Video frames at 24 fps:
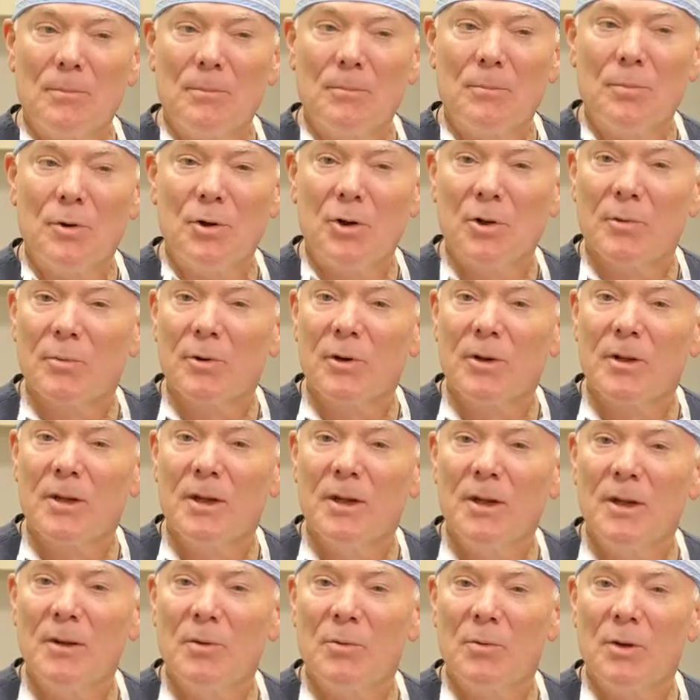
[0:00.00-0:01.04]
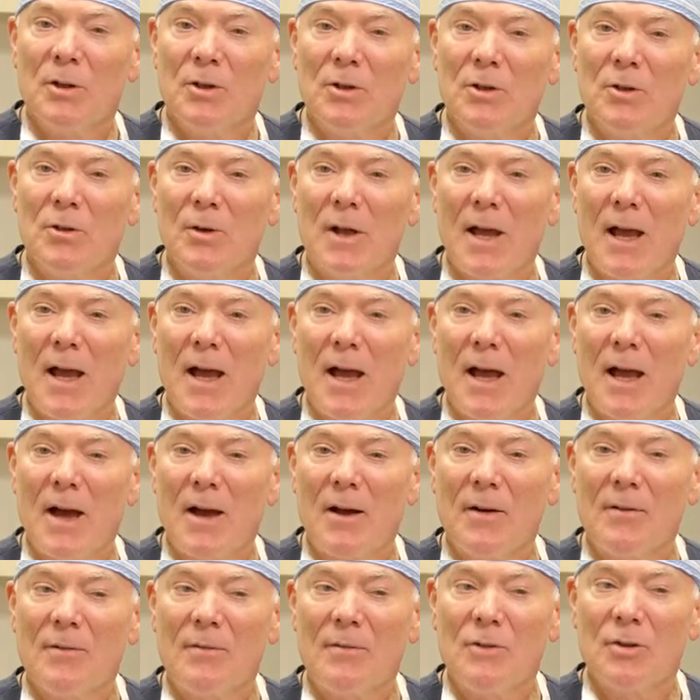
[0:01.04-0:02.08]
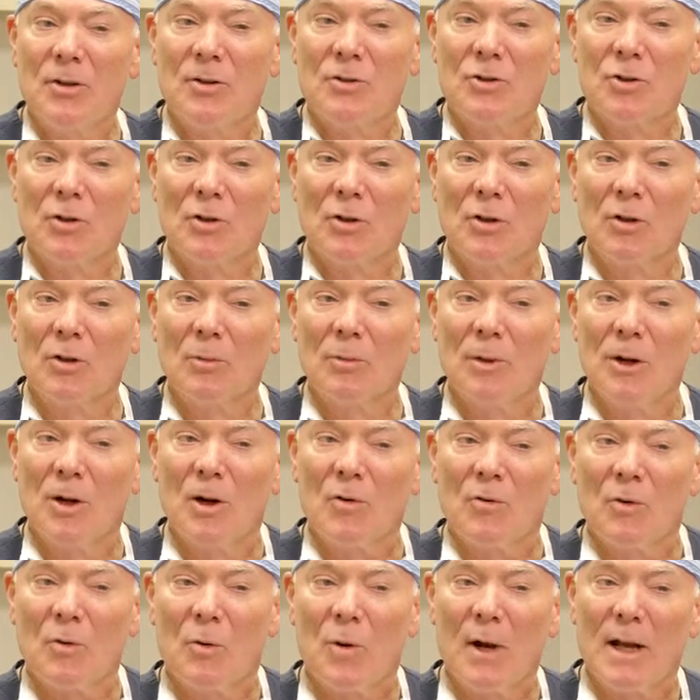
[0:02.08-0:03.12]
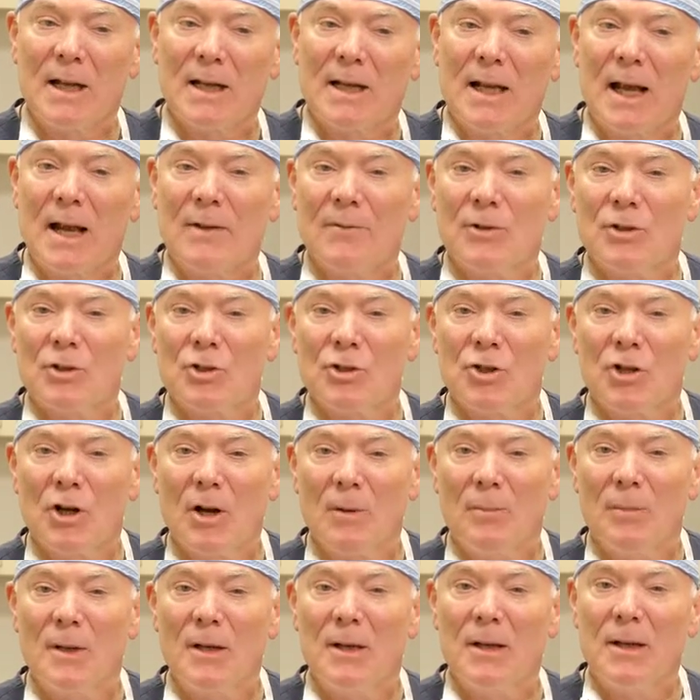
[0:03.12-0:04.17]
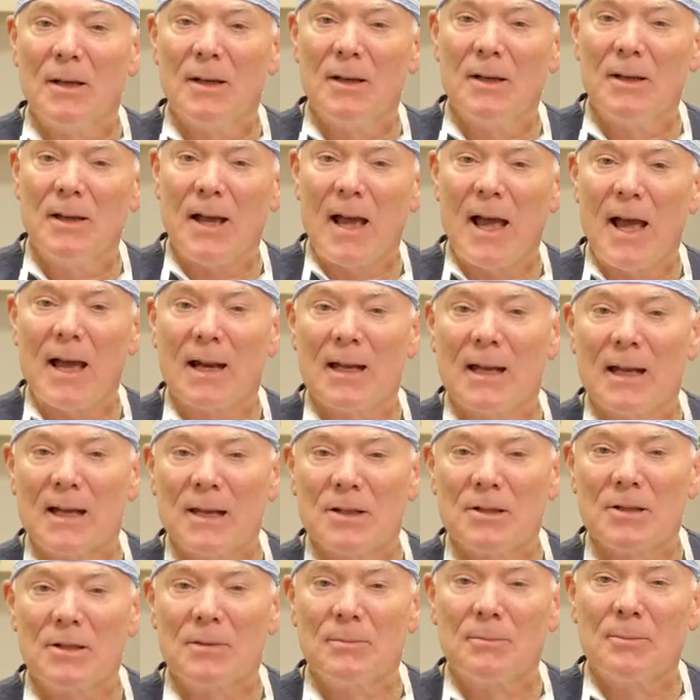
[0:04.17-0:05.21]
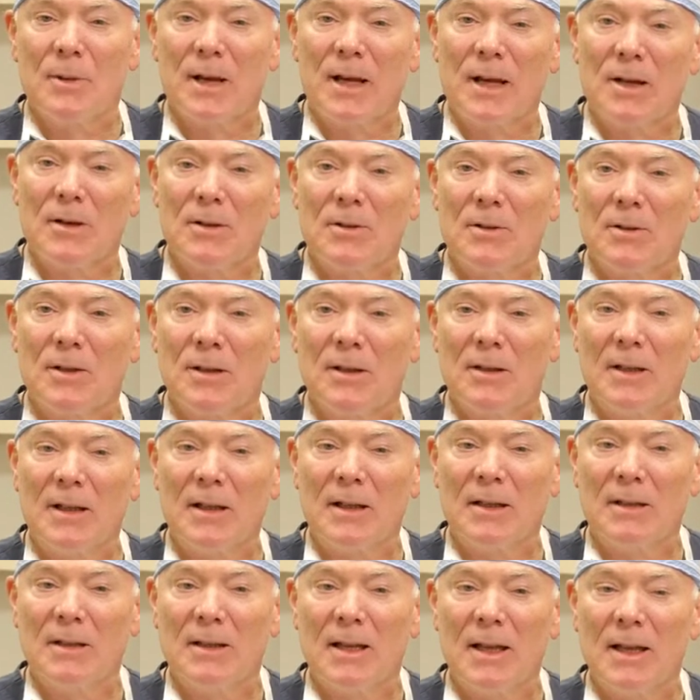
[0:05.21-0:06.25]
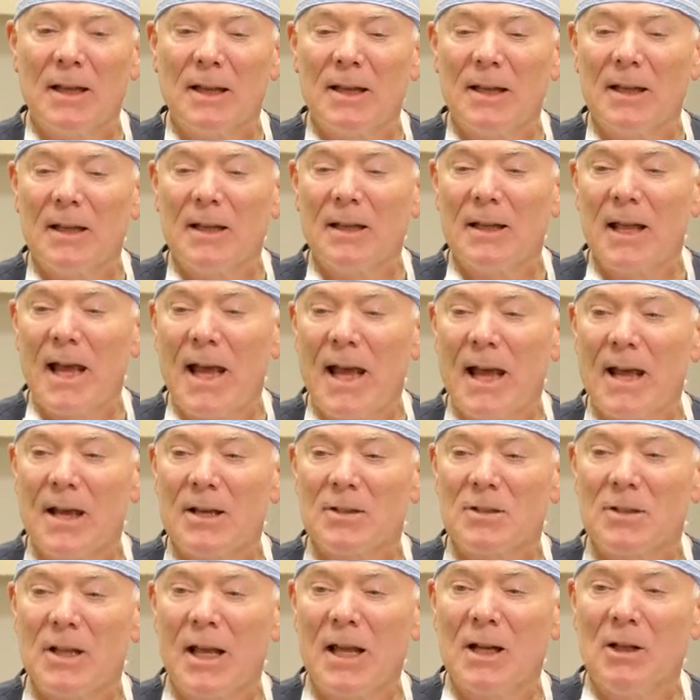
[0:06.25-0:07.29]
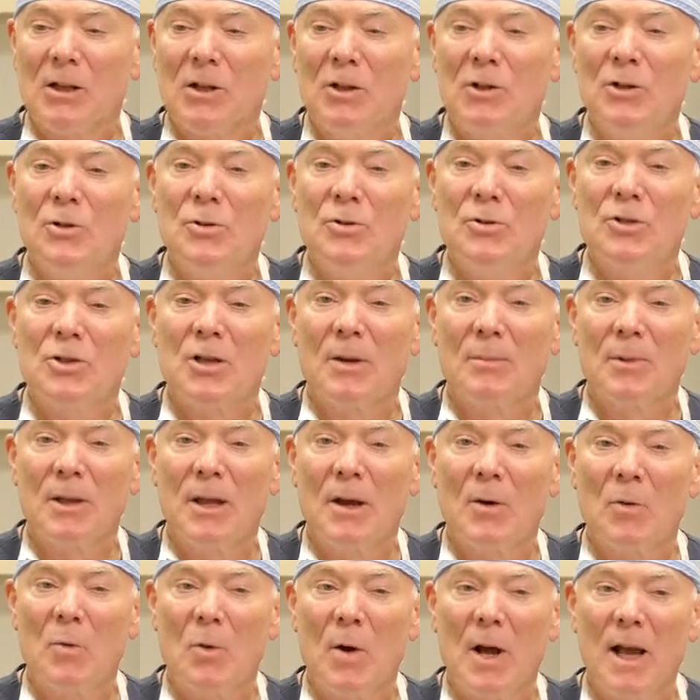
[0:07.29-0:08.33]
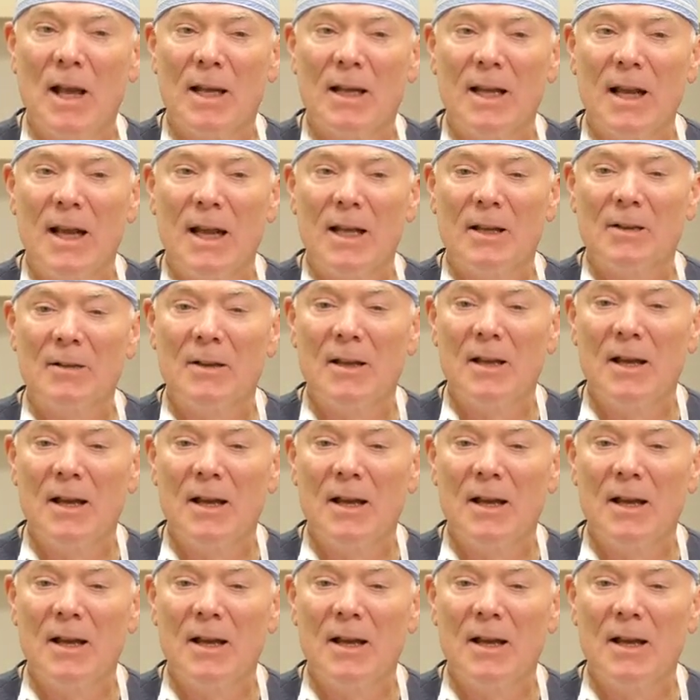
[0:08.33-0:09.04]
puberty when that you're a little bit overweight, kind of a chubby adolescent male, and then as they lose some of that weight and